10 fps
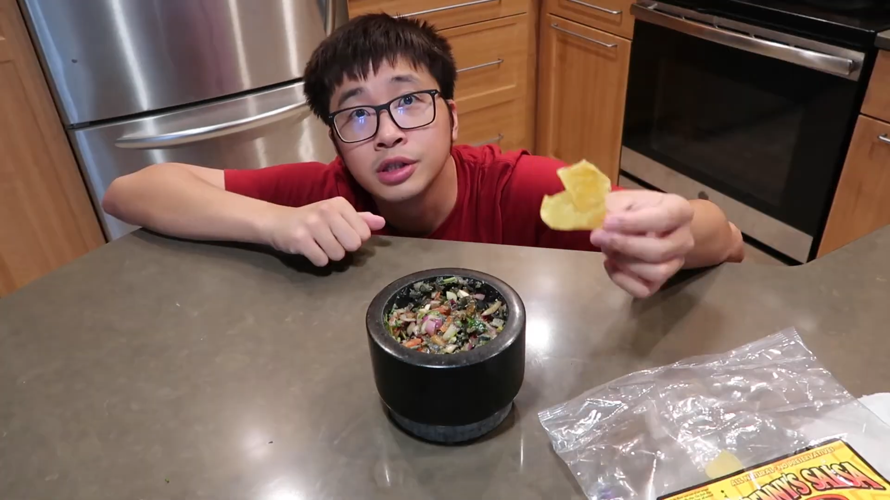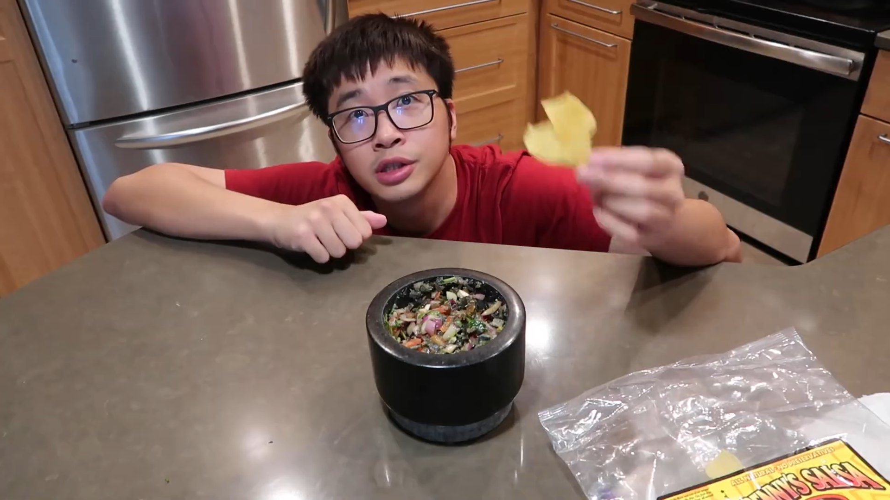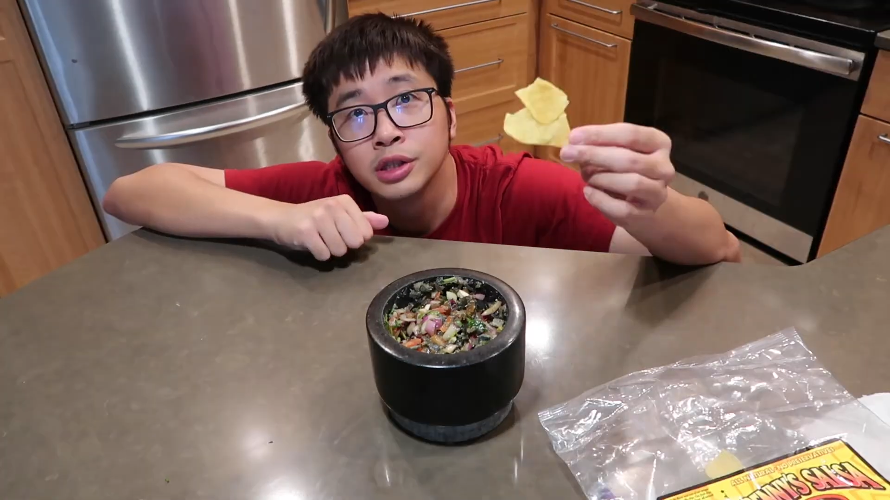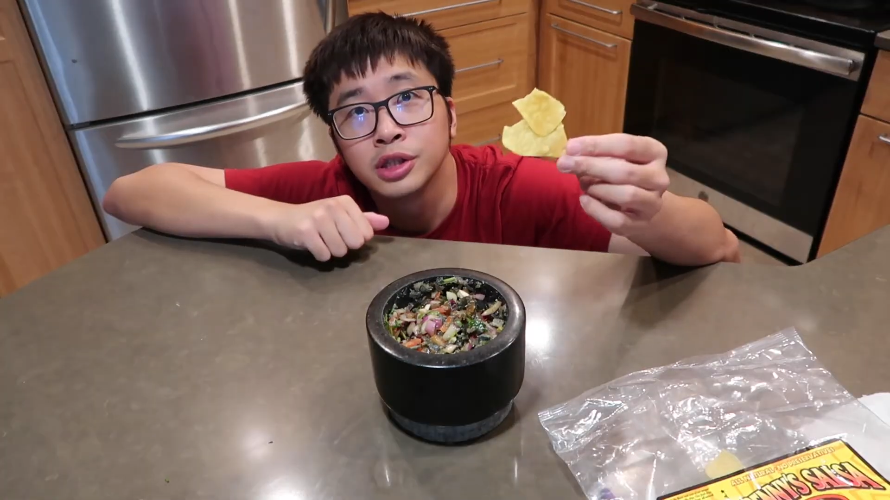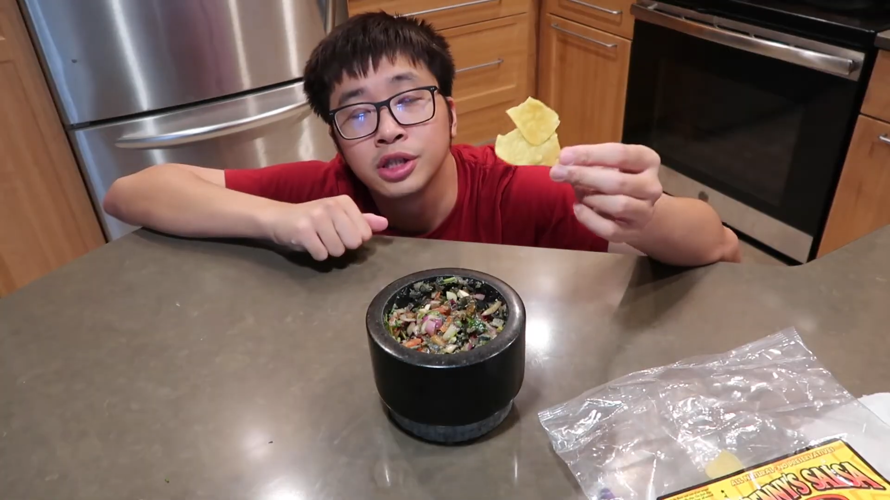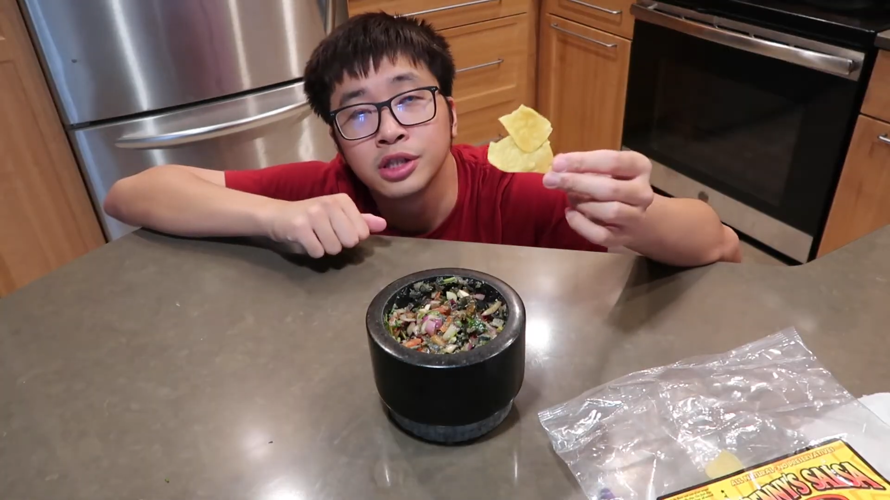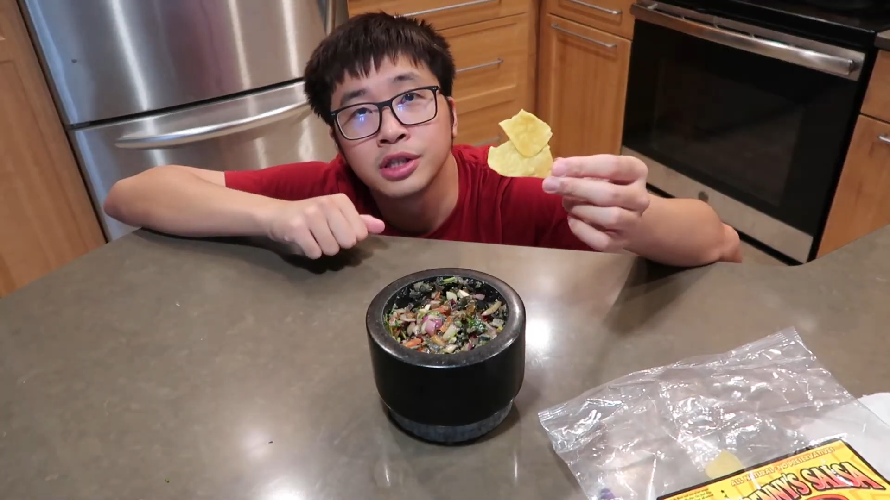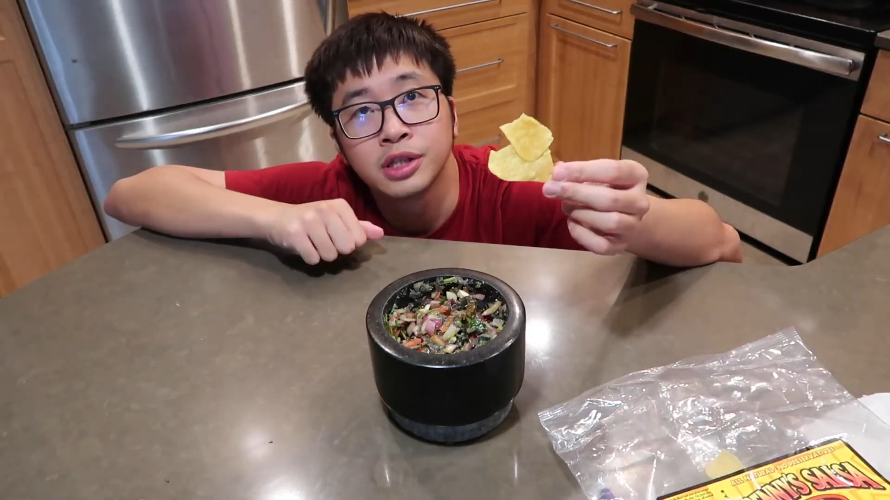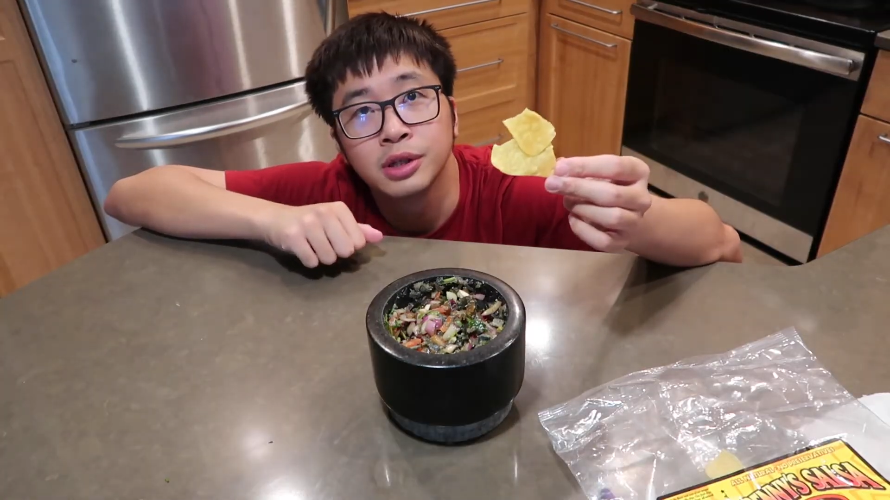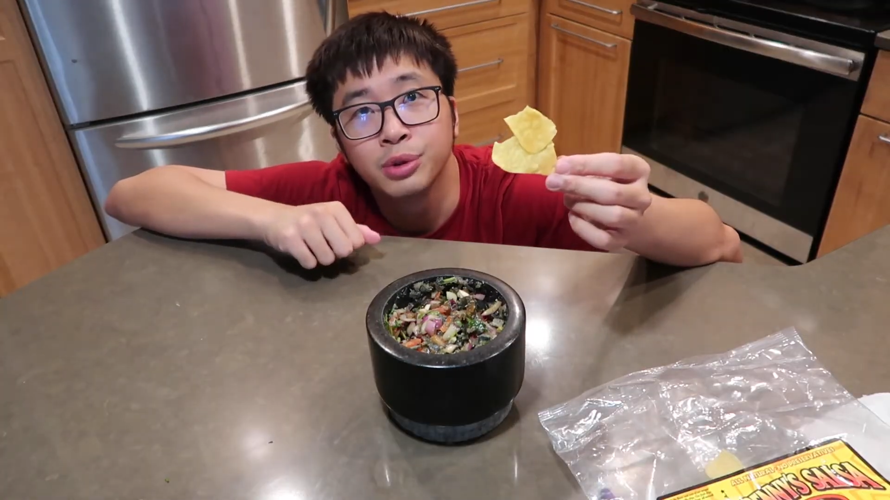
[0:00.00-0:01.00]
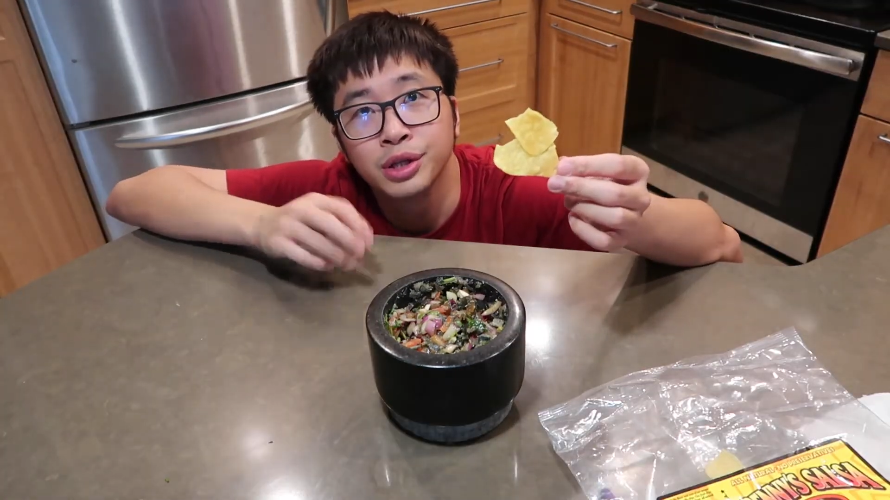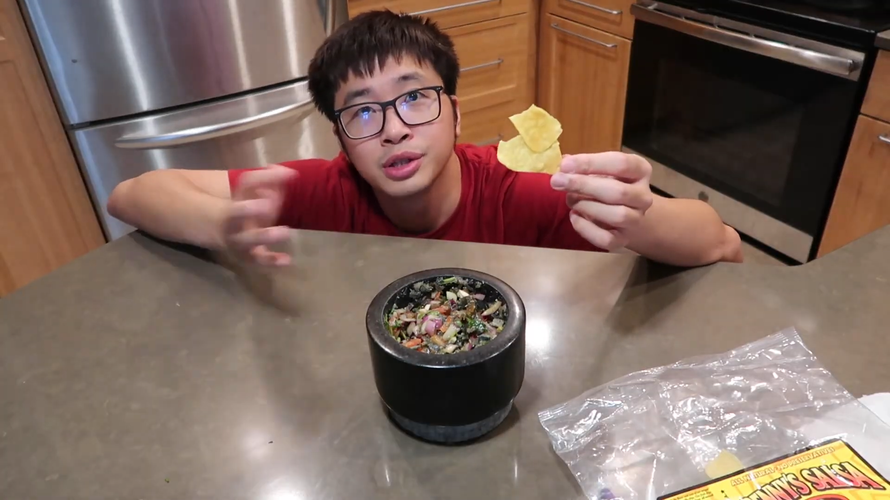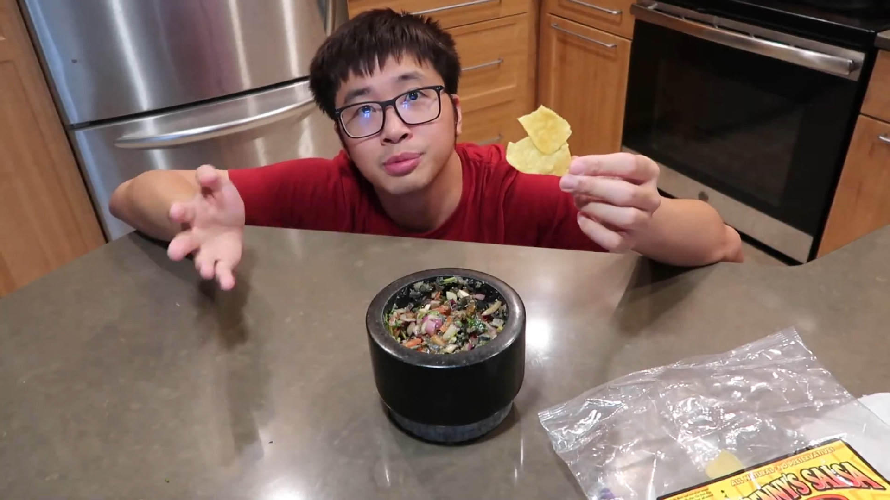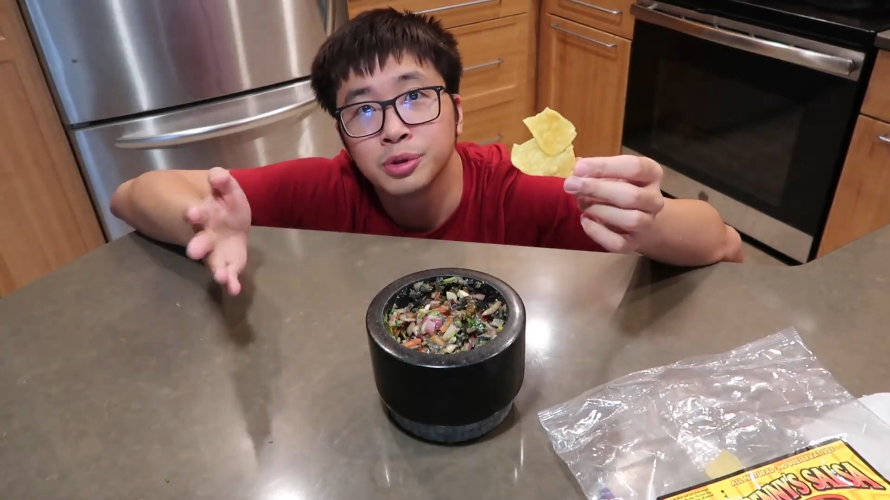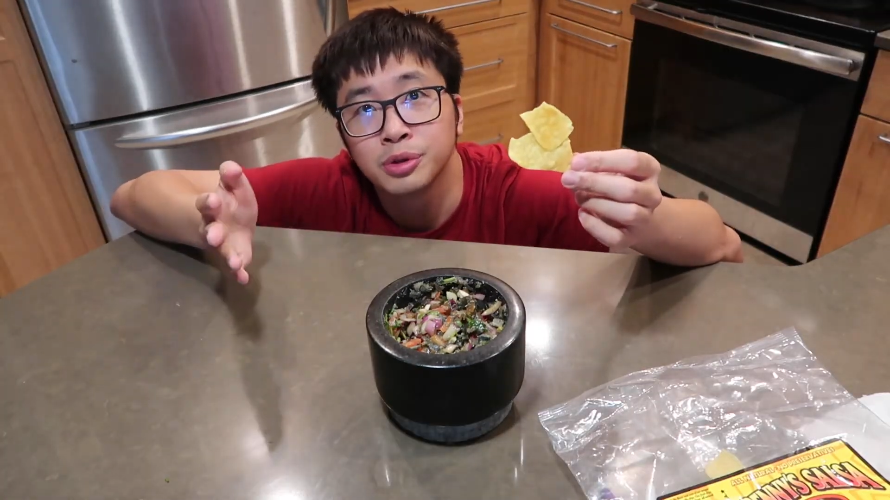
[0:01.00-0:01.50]
This is just a
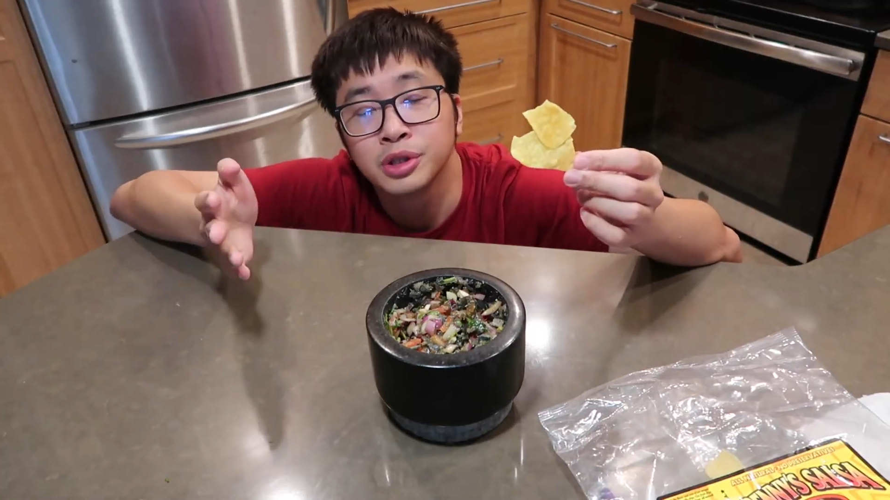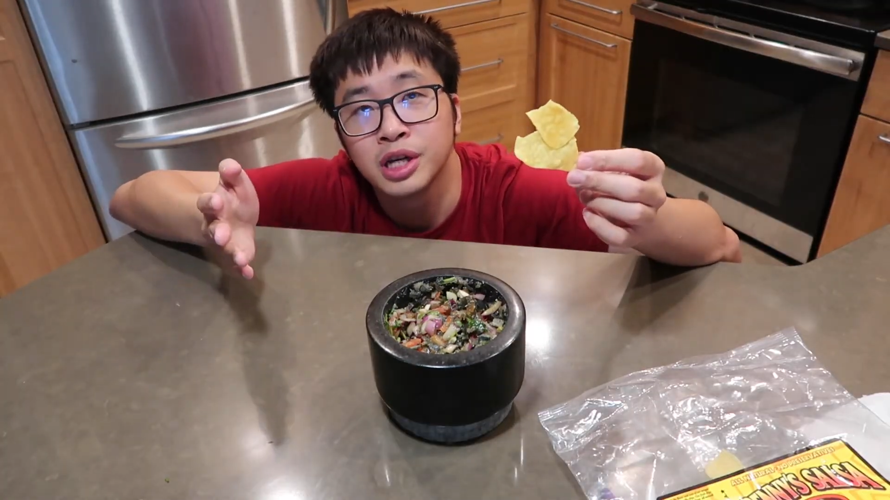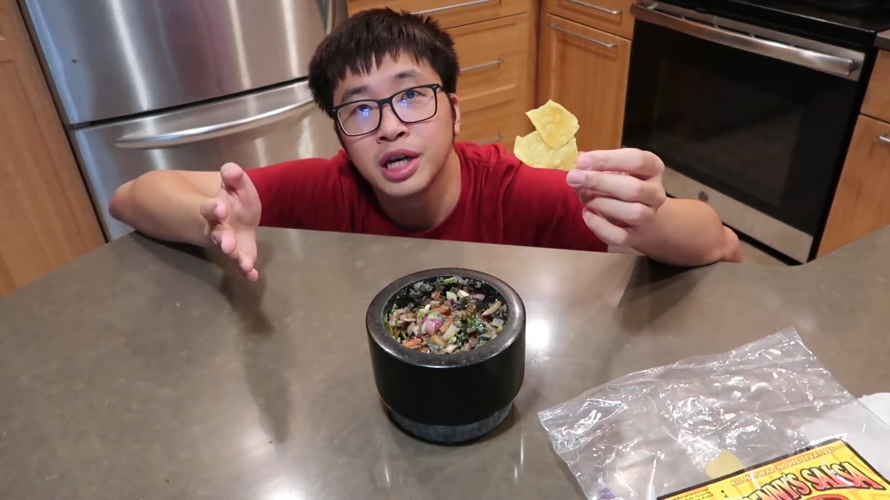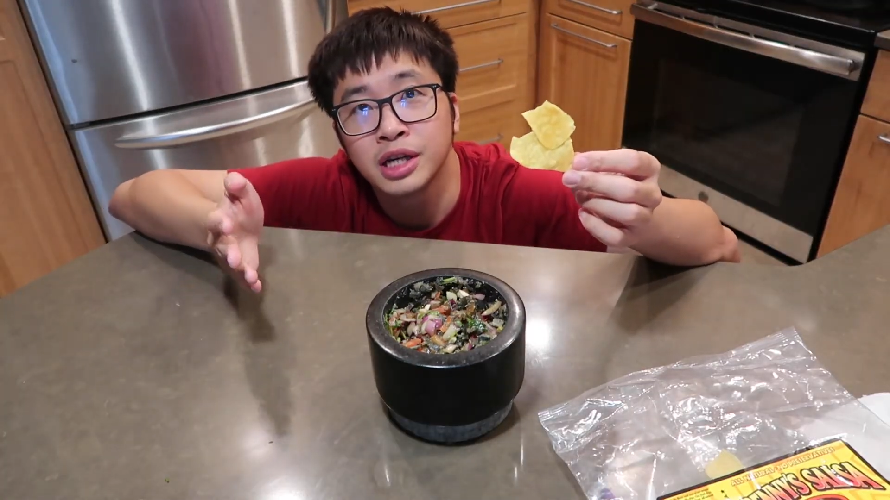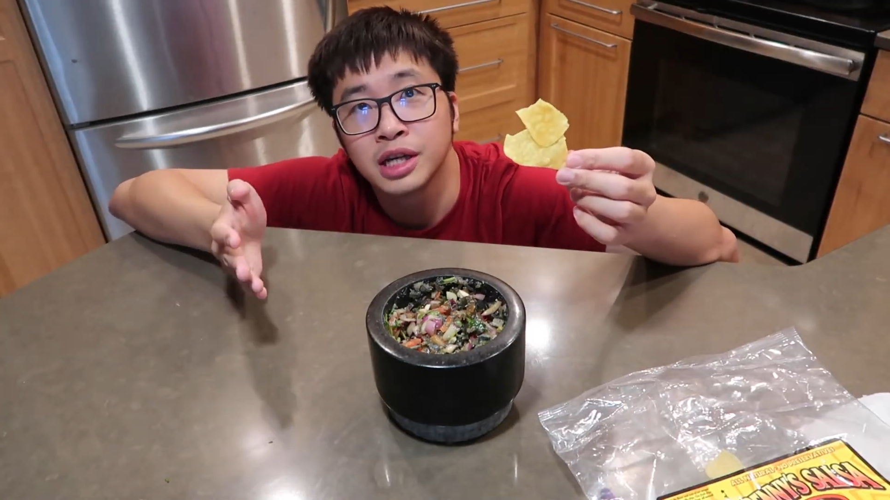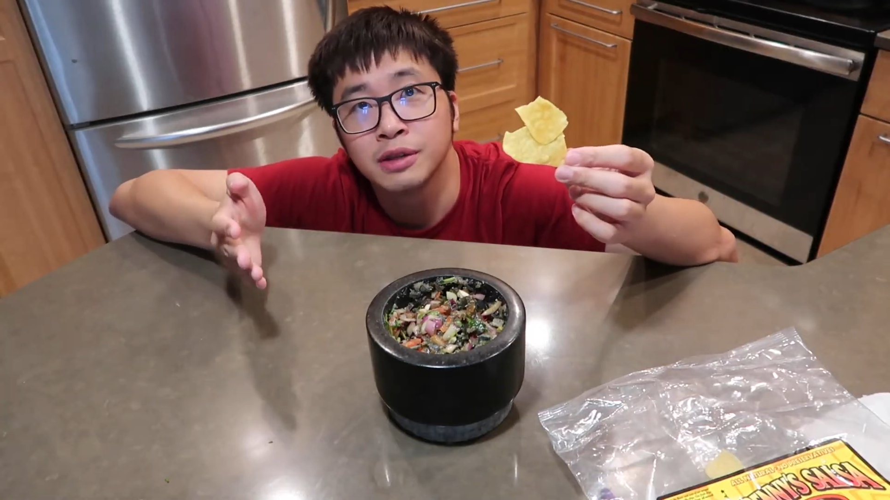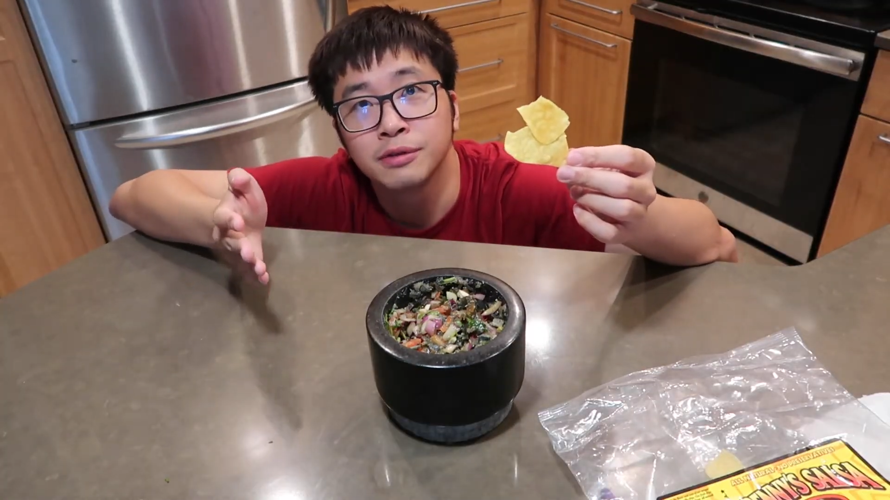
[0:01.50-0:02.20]
random tortilla I got